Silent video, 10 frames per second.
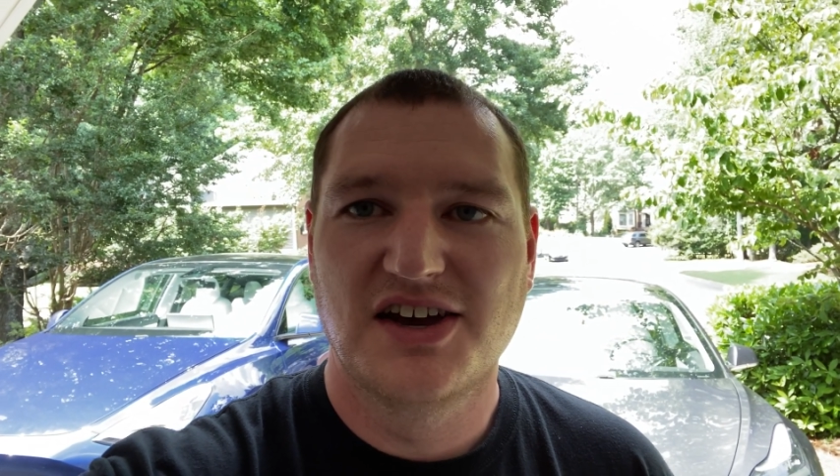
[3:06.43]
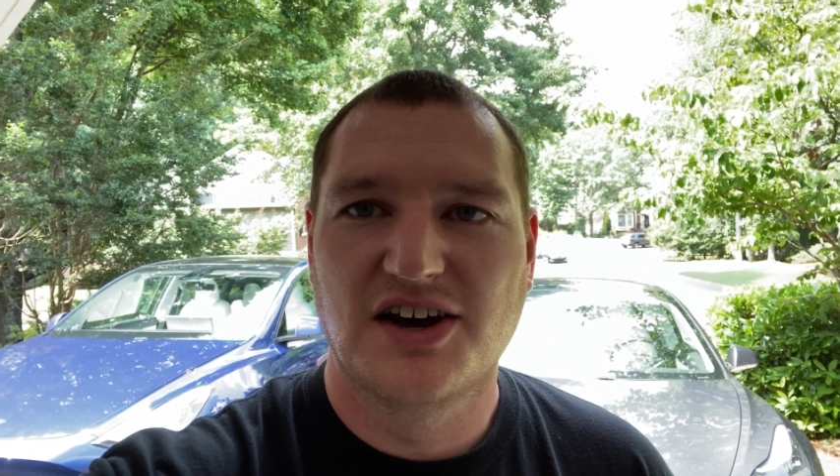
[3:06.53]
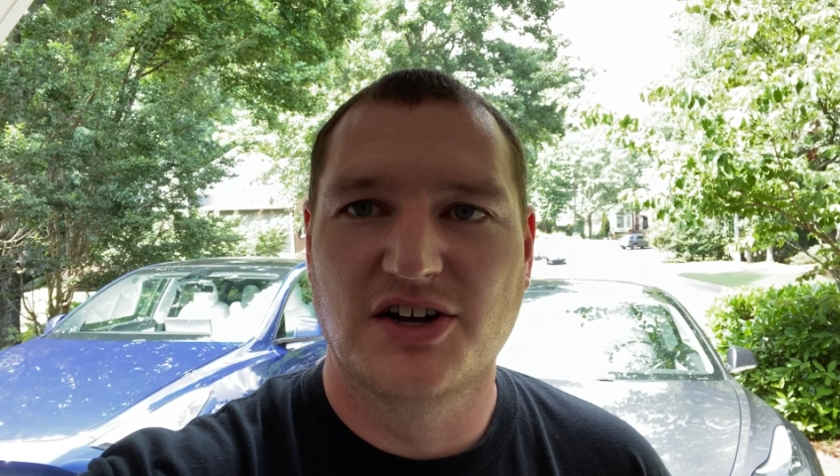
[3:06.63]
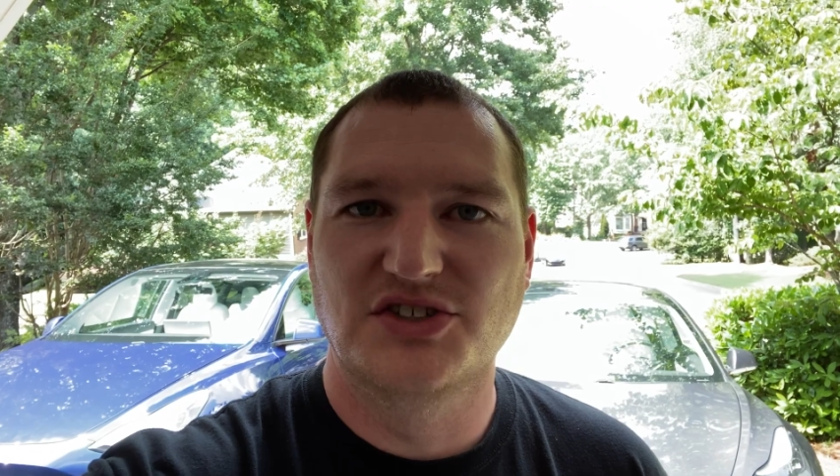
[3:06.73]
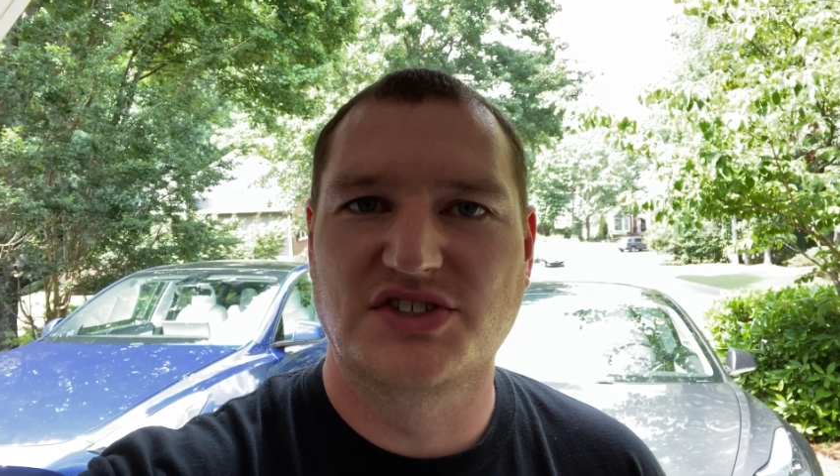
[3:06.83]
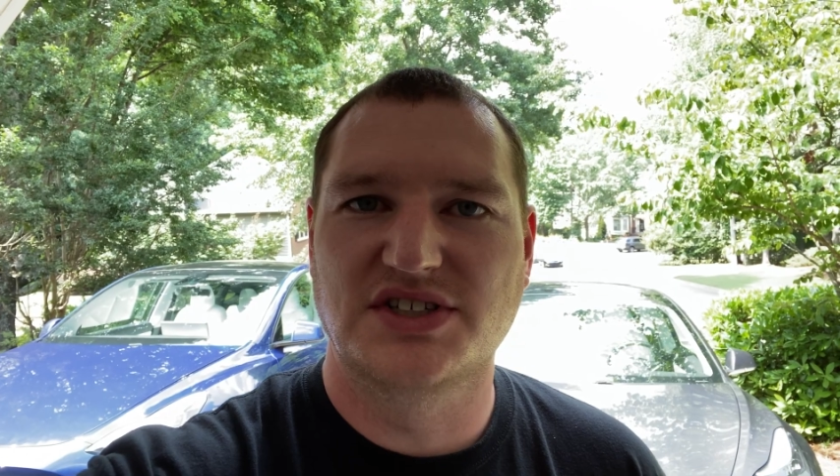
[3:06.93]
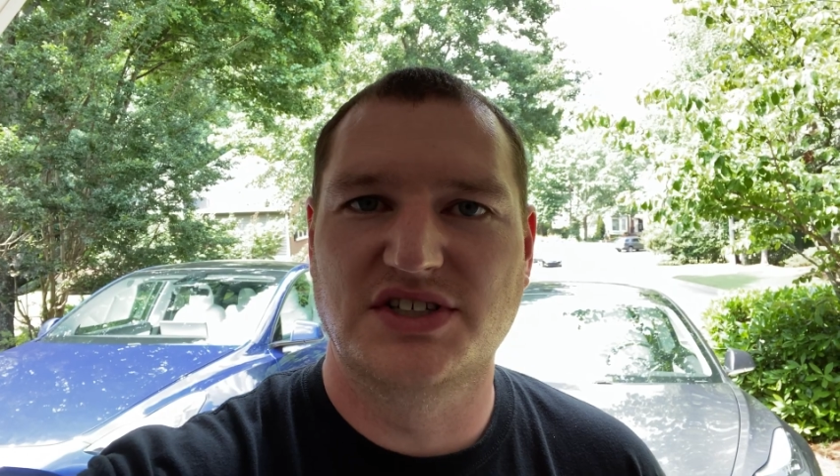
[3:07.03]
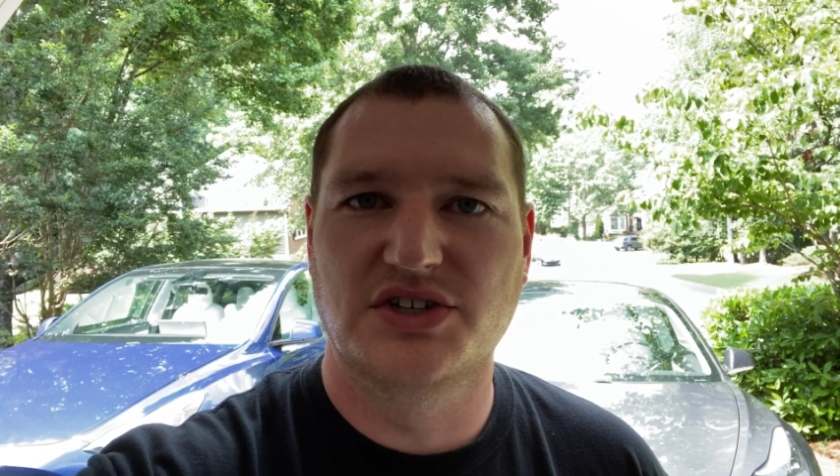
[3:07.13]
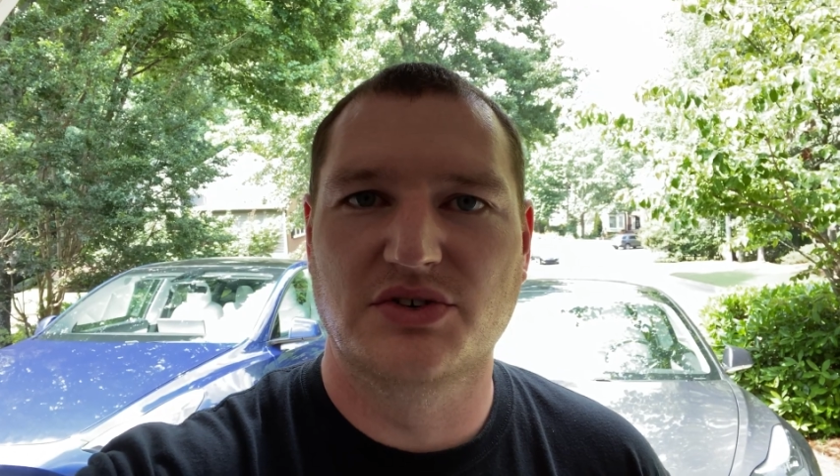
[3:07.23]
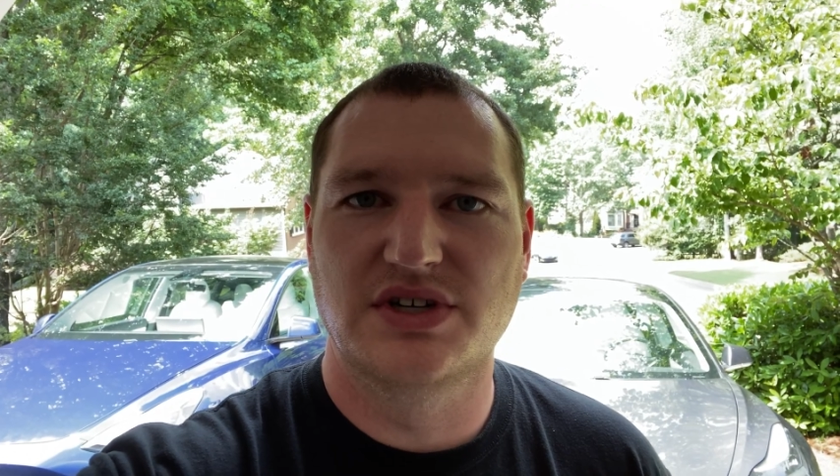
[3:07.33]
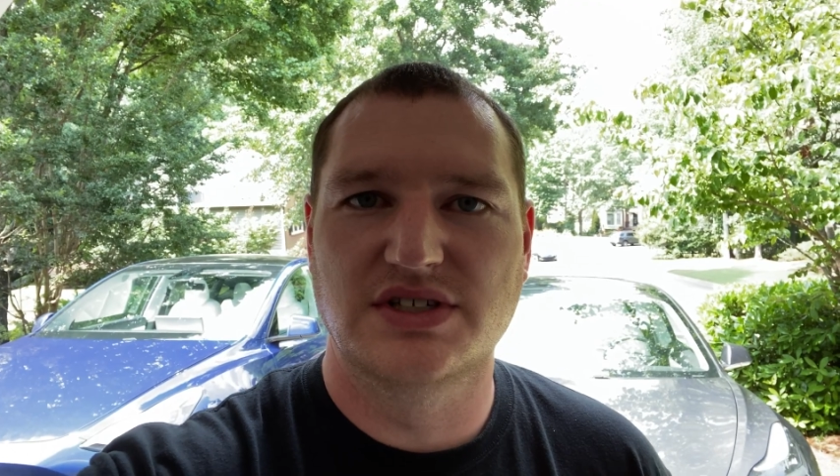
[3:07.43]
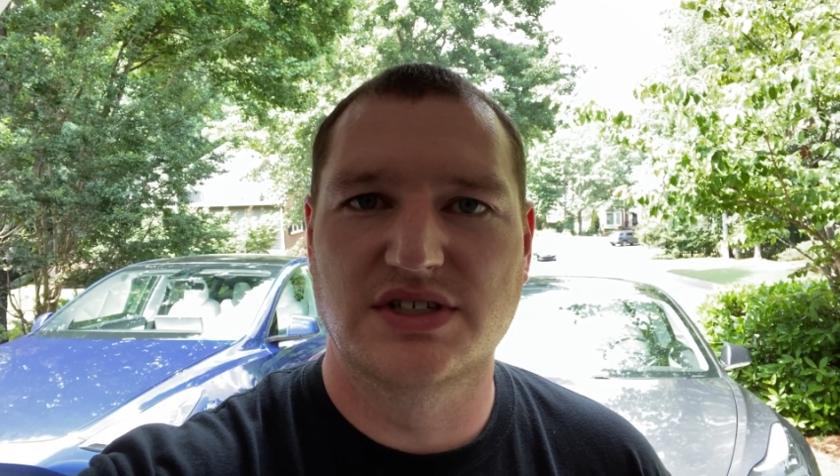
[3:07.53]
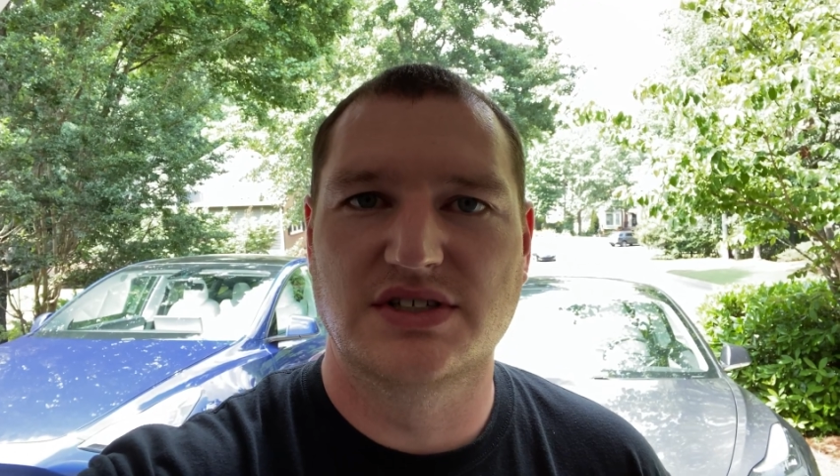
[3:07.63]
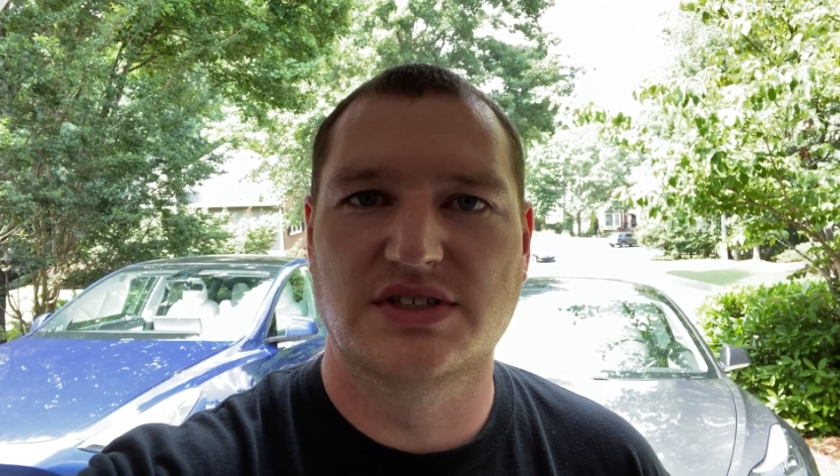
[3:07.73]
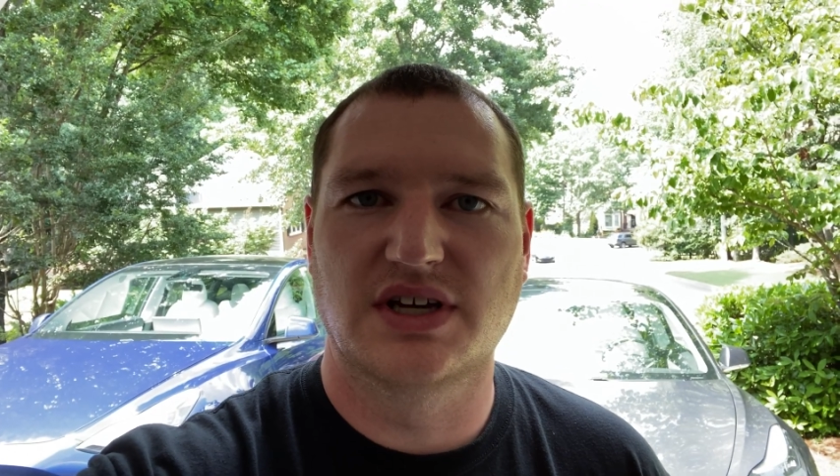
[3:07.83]
Under 60 degrees
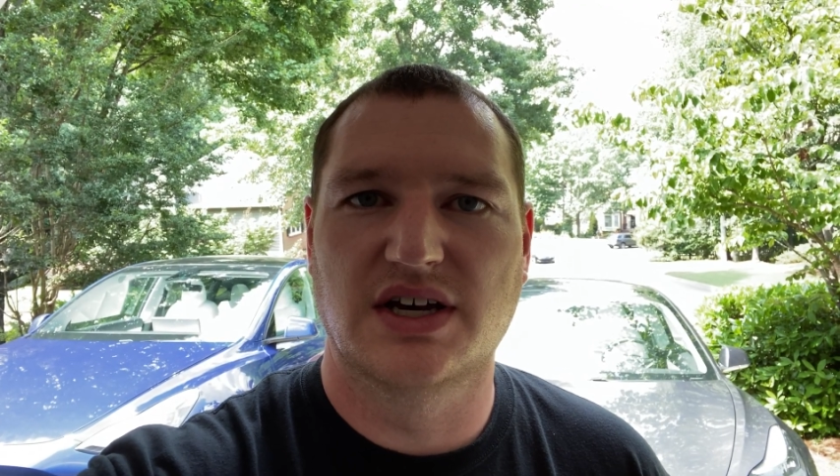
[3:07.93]
is